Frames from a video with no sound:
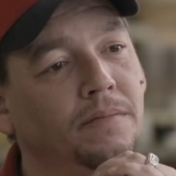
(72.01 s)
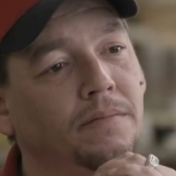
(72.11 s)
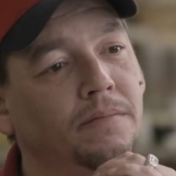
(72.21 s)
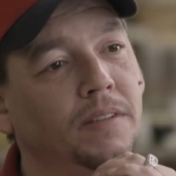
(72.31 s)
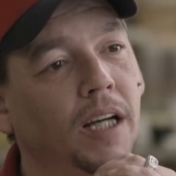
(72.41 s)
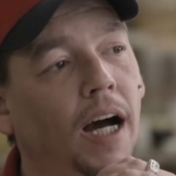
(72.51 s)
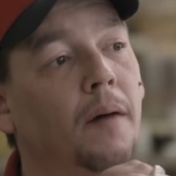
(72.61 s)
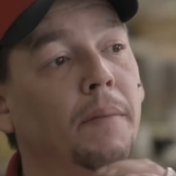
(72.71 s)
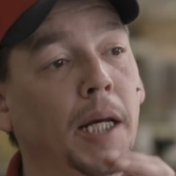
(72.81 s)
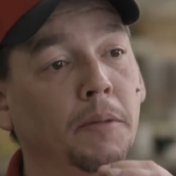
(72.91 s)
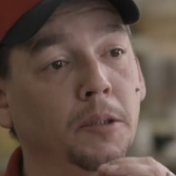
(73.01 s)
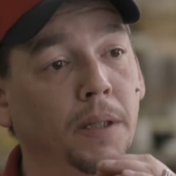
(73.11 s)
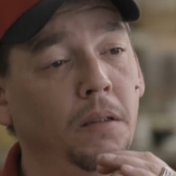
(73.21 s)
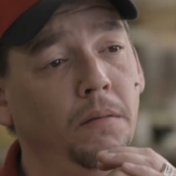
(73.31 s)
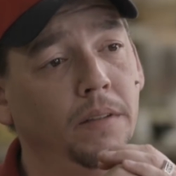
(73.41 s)
is a cab driver here in
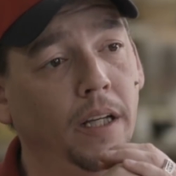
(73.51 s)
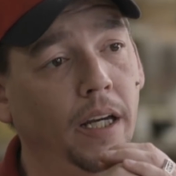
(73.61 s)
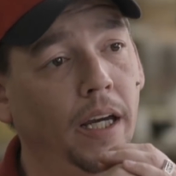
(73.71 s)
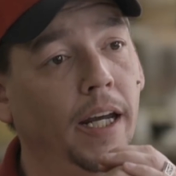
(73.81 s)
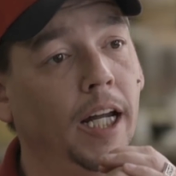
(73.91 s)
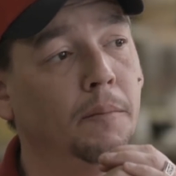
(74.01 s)
Plattsburgh,